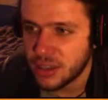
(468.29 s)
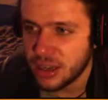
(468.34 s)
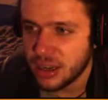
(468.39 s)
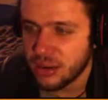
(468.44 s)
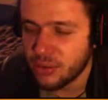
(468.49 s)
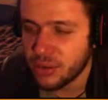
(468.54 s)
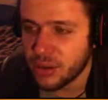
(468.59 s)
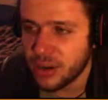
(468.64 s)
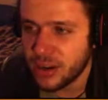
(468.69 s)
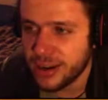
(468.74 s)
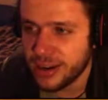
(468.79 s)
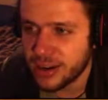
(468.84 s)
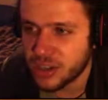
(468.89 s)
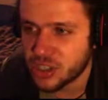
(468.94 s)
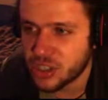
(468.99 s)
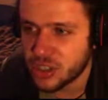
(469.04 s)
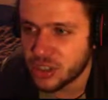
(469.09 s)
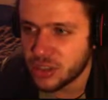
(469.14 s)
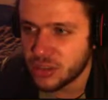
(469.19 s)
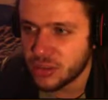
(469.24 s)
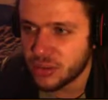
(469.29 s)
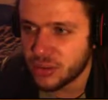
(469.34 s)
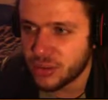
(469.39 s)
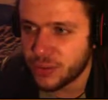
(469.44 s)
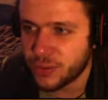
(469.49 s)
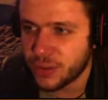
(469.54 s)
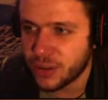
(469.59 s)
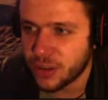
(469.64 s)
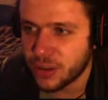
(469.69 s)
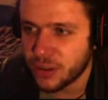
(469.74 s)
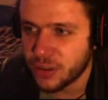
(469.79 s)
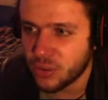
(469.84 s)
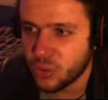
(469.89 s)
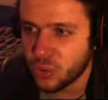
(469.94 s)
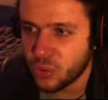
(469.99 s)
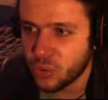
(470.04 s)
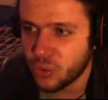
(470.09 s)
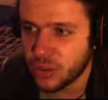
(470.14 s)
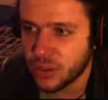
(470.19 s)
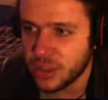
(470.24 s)
I really actually need to defend.
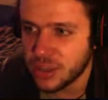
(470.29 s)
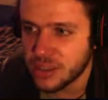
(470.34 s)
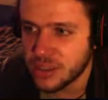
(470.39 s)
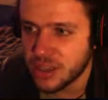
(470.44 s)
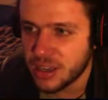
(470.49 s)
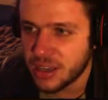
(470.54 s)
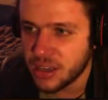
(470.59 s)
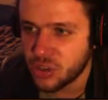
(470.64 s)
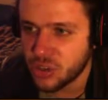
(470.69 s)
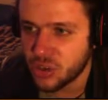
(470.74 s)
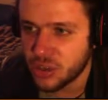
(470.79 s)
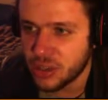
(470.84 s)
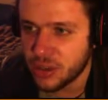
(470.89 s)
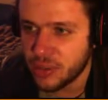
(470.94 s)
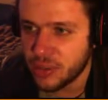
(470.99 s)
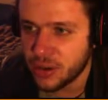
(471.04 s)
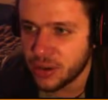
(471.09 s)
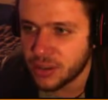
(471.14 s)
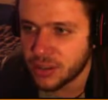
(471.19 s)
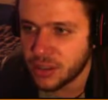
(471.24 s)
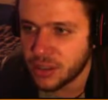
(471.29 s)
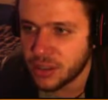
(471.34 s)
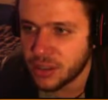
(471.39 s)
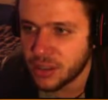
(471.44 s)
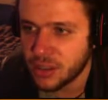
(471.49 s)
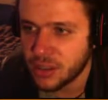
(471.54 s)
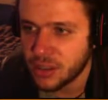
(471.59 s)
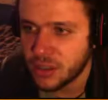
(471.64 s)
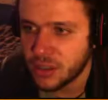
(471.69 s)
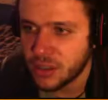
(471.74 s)
Oh, nice catch on Navarak there.